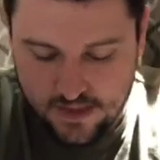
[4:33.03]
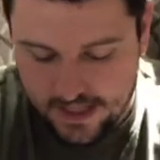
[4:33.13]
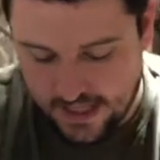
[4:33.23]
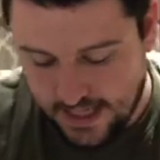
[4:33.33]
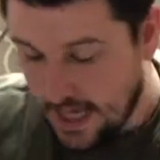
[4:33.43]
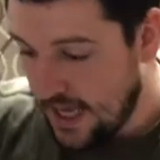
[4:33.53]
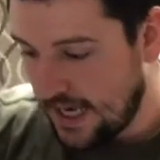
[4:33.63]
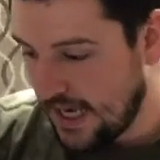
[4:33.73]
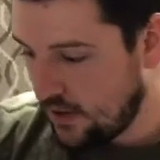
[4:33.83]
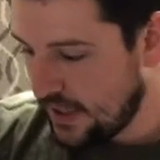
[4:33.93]
Okay,
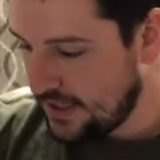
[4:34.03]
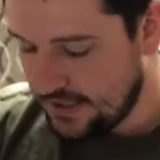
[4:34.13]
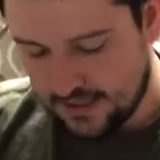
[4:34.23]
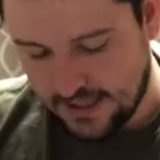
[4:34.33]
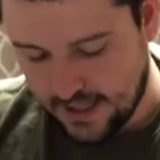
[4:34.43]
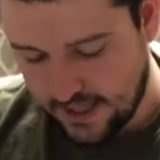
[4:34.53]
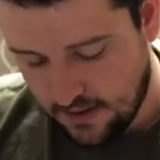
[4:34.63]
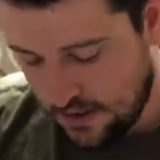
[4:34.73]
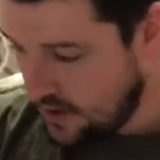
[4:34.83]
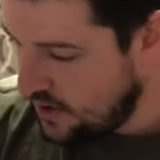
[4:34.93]
now inside
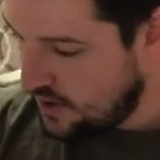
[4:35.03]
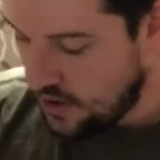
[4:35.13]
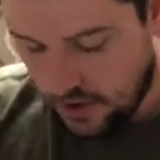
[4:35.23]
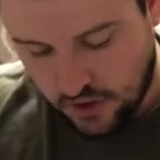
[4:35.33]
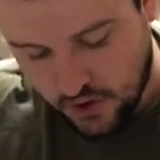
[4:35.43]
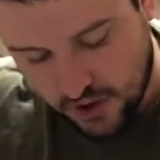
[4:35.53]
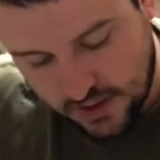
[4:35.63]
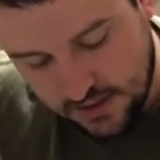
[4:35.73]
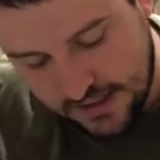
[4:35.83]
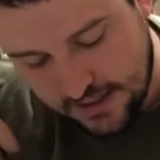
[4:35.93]
you use your
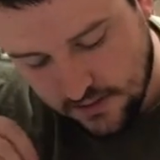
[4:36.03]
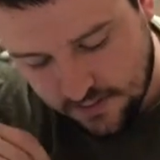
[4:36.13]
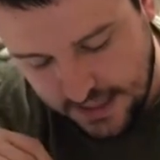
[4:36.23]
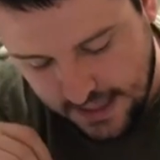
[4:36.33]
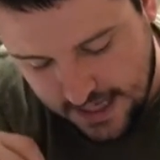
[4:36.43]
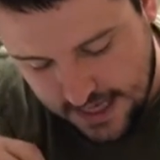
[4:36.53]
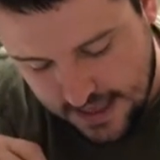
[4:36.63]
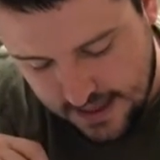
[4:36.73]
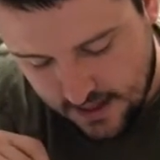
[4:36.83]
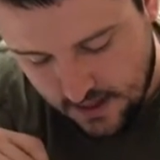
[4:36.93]
little dental pick
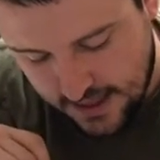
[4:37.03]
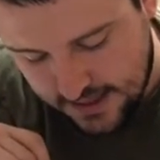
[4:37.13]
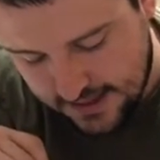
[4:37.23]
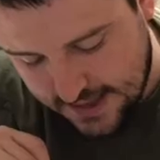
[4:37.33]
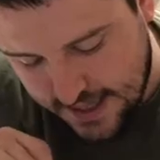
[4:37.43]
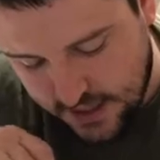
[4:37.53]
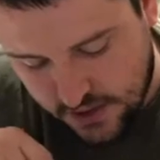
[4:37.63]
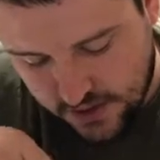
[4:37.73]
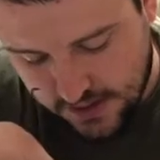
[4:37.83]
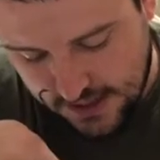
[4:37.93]
and there is
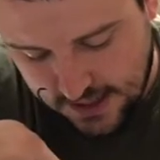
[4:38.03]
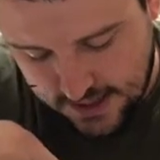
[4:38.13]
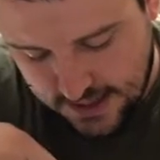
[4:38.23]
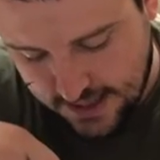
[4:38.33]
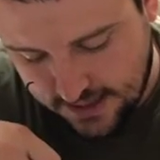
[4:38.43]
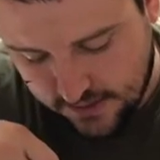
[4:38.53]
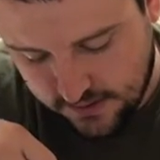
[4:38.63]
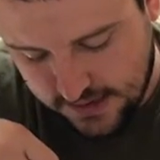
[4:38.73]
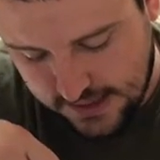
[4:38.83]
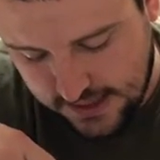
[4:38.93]
actually a
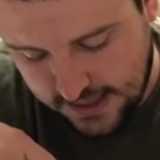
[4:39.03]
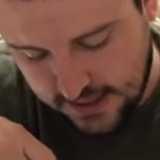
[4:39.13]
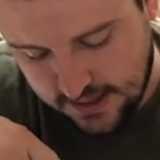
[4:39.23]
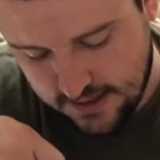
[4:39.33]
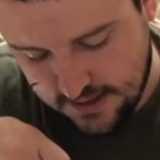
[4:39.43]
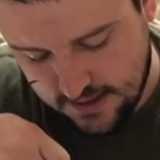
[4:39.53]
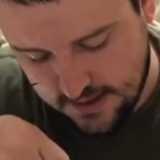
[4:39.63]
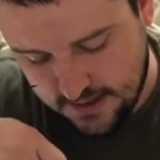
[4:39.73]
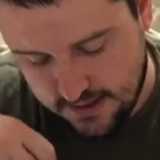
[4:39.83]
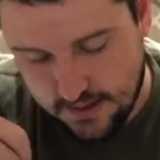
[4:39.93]
little
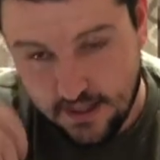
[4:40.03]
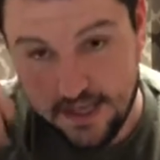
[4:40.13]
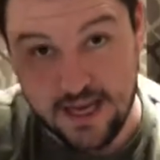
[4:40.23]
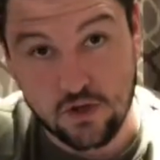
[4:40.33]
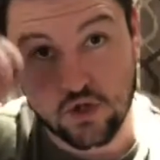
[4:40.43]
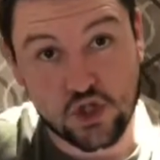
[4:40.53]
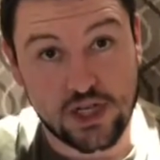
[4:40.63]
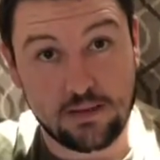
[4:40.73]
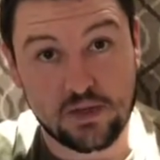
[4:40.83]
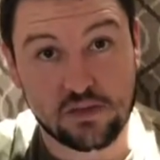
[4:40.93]
an
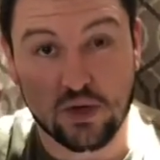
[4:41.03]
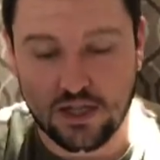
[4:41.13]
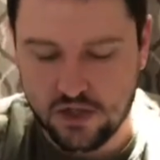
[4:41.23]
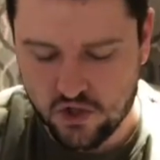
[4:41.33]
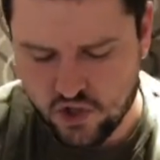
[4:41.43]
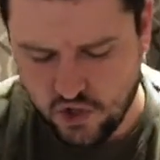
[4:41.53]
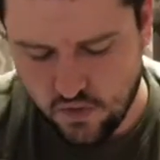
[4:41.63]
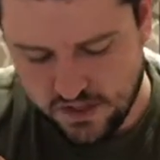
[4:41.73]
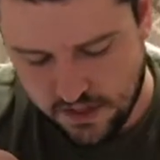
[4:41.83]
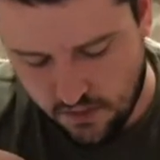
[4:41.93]
L-shaped spring that I'll show you
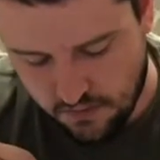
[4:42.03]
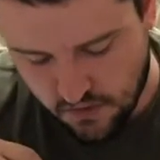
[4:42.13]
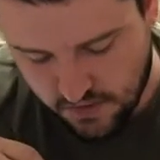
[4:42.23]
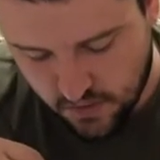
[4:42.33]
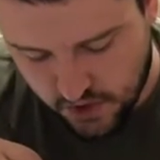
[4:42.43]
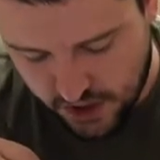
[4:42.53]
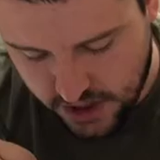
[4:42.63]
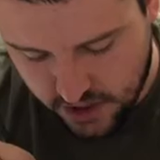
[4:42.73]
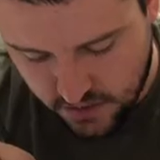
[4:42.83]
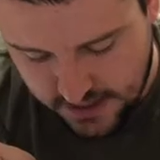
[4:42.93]
once I remove it. What you're
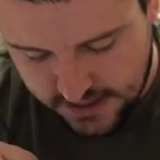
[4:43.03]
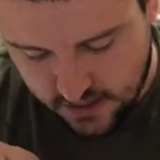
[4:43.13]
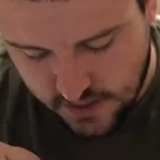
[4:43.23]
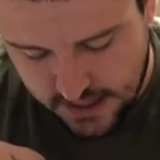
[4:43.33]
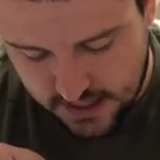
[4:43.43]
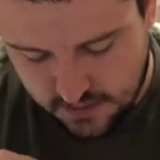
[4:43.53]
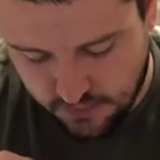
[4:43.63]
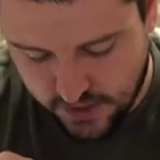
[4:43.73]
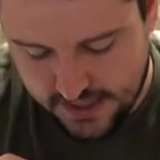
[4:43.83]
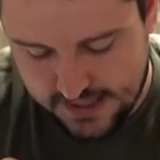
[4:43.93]
going to do is go ahead and
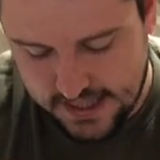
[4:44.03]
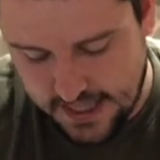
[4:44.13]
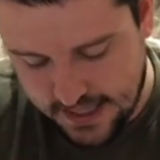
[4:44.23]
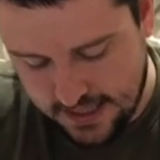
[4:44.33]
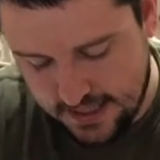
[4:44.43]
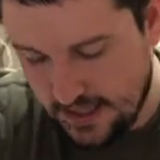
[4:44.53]
depress that